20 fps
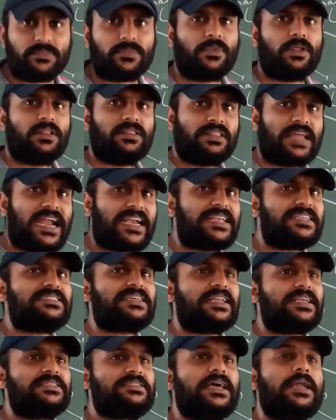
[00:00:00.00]
That is the
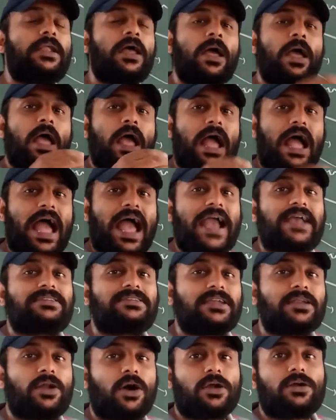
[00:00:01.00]
reason
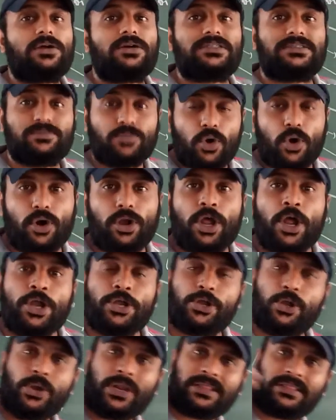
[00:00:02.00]
accident occurs more
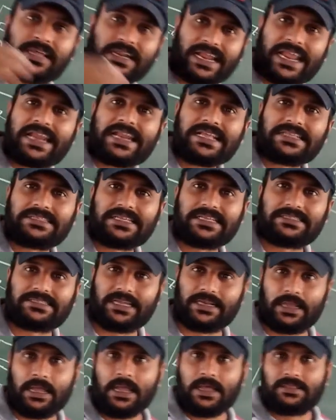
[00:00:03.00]
during the rainy
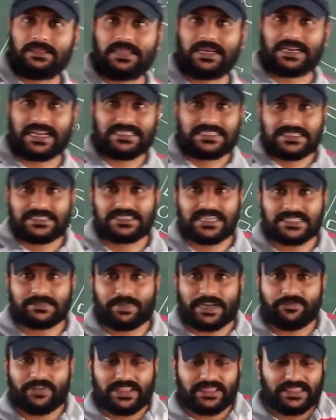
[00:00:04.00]
season. The resistance
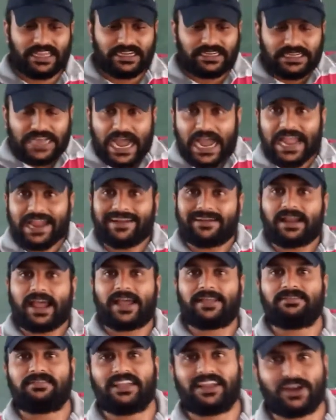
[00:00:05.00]
between the tire
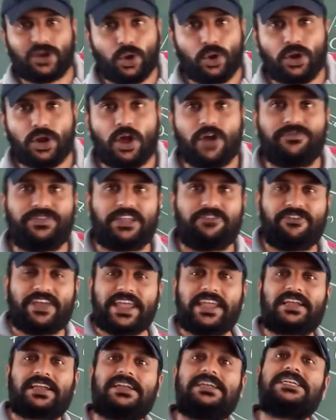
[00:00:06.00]
and the road of the
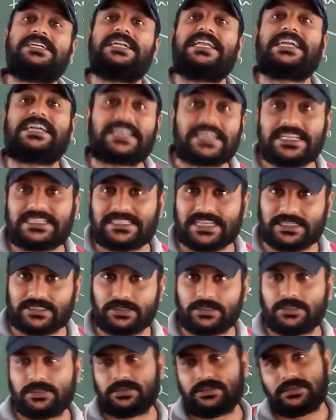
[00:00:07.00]
vehicle decreases.
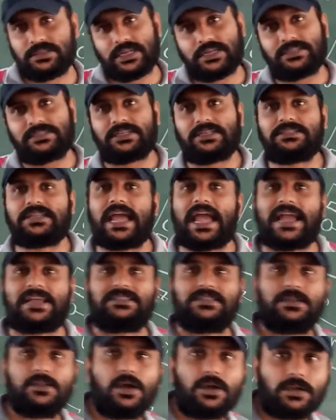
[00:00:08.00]
That is the reason
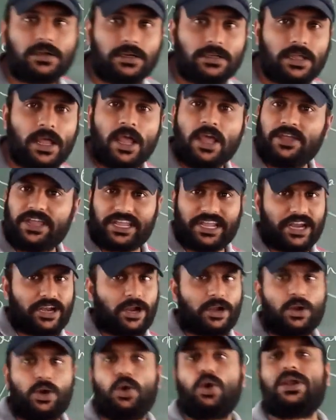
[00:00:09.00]
accident occurs. You
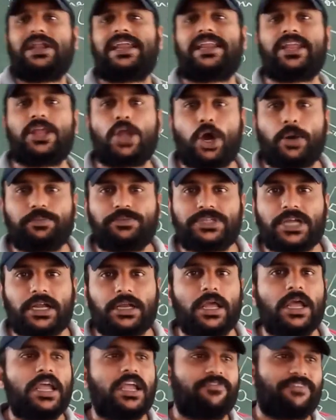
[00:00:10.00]
cannot hold any
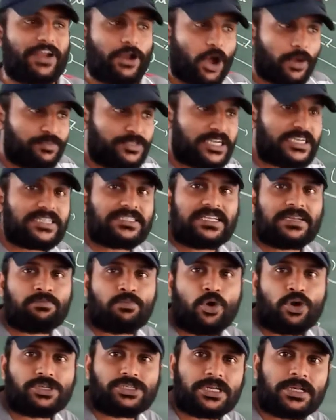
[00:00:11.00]
object. If an object is in
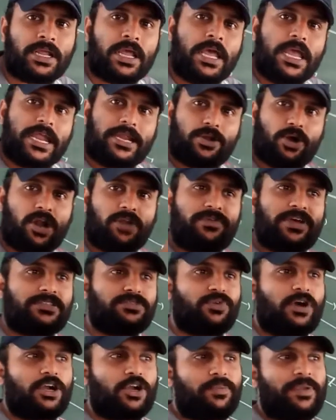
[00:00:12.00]
motion, it always
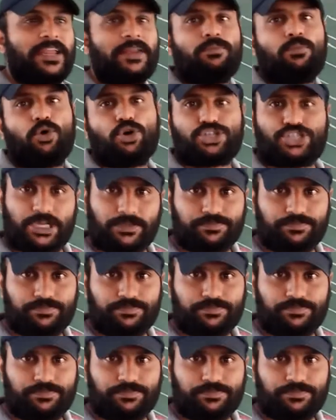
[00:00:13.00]
want to be in motion.